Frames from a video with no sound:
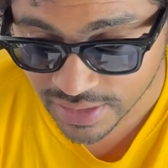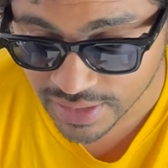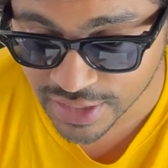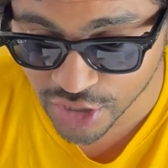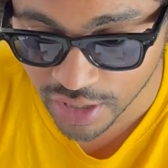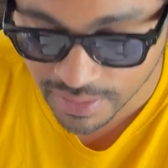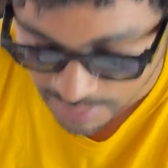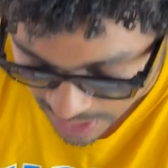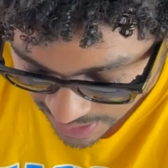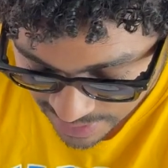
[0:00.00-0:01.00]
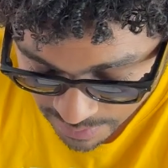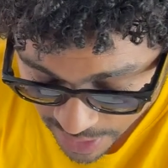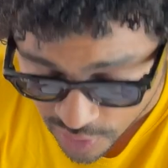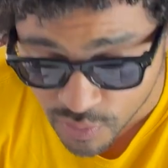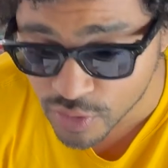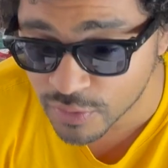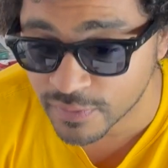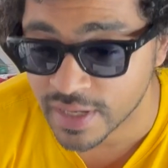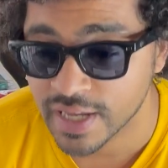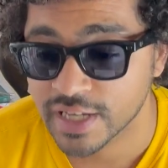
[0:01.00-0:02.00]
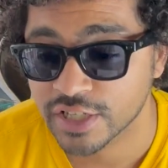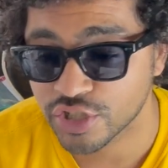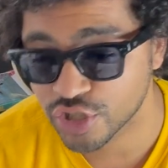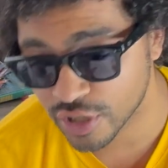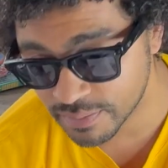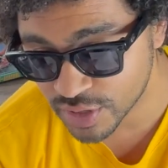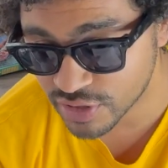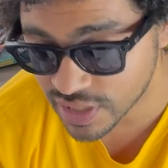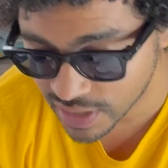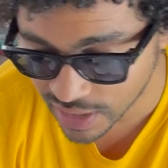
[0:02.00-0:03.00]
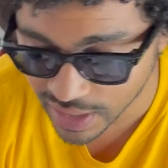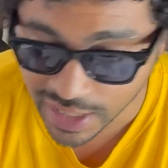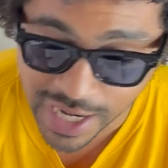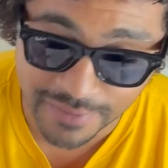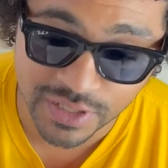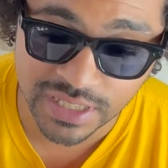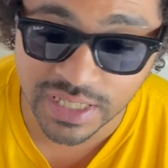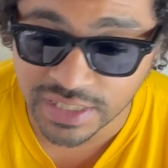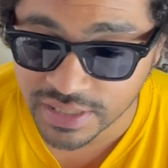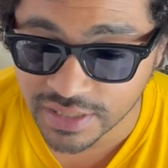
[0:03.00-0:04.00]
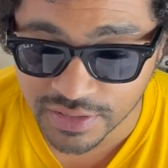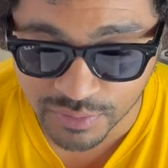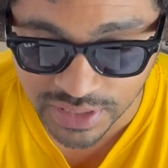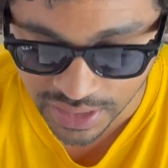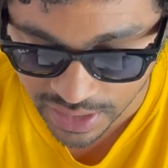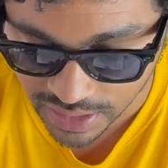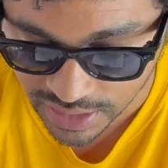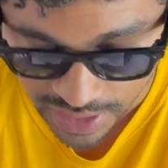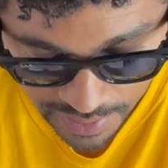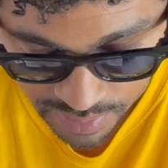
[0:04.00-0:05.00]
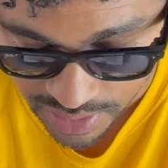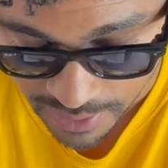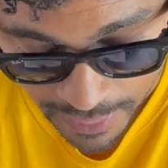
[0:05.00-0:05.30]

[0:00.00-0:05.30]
Talking Black to Beowulf drill music and conversation with the English epic.